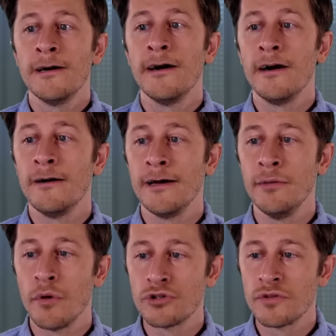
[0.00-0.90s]
uh,
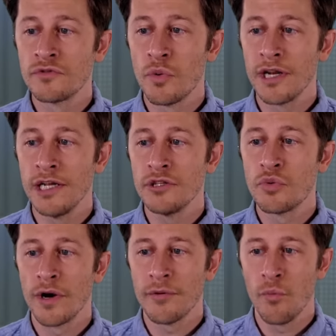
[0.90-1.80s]
in most of
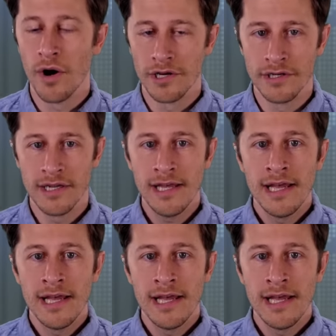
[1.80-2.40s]
2021.